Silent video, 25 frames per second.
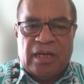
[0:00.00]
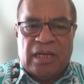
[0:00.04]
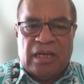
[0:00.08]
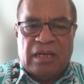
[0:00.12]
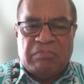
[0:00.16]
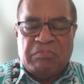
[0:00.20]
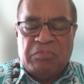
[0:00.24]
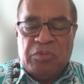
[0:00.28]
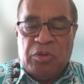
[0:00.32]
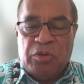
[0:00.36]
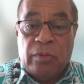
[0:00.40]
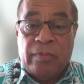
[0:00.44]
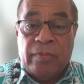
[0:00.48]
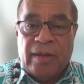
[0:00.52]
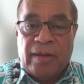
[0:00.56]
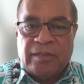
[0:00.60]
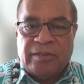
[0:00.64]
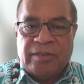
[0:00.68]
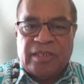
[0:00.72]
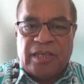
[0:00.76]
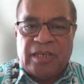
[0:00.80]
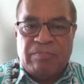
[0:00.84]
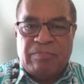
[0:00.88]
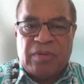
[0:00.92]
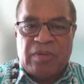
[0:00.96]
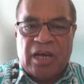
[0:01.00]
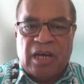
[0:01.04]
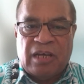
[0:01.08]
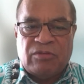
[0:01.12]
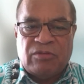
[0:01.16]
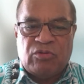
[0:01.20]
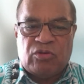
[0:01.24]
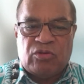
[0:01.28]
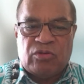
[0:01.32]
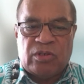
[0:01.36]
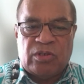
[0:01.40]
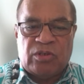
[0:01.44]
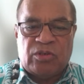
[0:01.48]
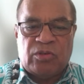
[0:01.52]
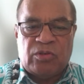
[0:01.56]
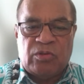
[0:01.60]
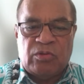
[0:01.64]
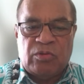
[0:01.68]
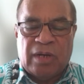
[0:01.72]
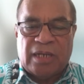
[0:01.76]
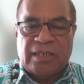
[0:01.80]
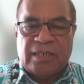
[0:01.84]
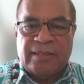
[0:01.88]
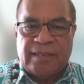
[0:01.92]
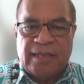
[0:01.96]
Um, you've got some countries
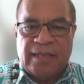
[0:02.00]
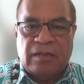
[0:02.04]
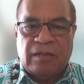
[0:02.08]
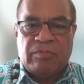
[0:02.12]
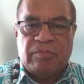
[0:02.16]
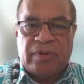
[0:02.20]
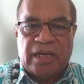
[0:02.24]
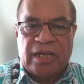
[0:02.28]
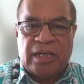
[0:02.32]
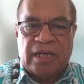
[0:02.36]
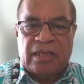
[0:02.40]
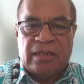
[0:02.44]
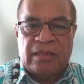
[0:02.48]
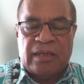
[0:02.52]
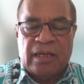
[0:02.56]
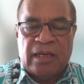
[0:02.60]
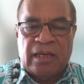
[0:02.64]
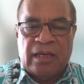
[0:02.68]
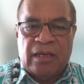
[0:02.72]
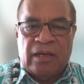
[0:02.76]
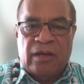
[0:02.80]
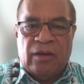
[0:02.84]
who are celebrating